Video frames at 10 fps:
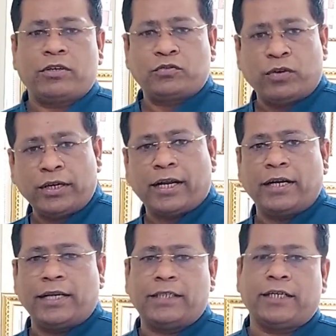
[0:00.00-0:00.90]
was one
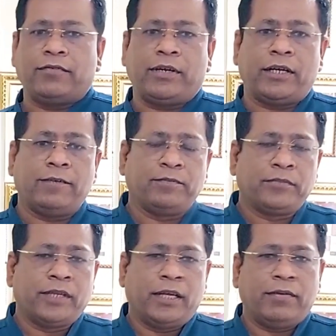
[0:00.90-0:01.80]
condition where
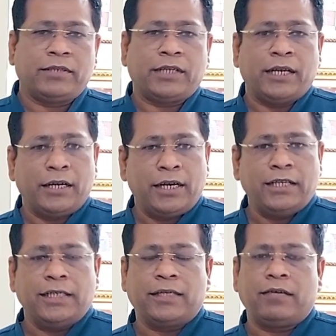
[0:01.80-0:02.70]
he was an elderly
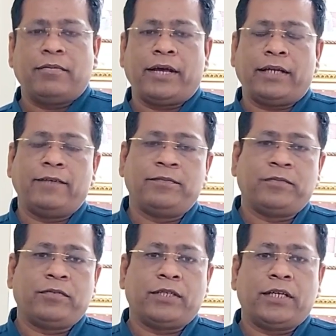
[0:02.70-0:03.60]
gentleman
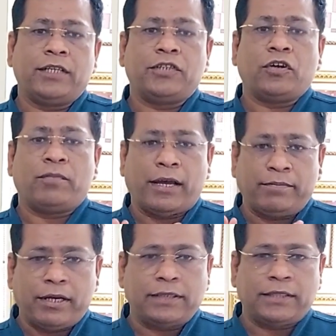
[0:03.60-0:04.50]
with a history of
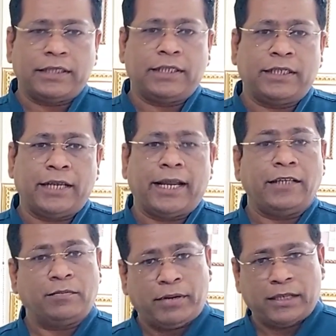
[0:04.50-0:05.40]
bypass surgery and
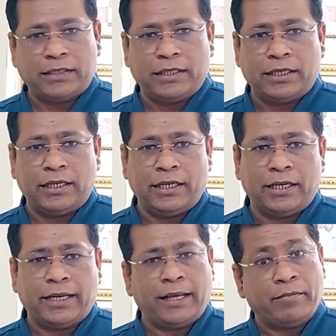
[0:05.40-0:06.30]
angioplasty
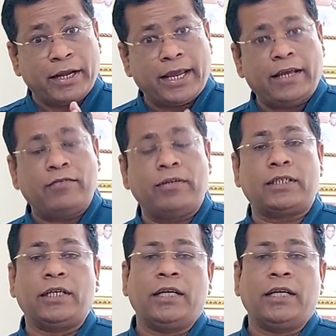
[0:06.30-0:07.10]
earlier, came again with,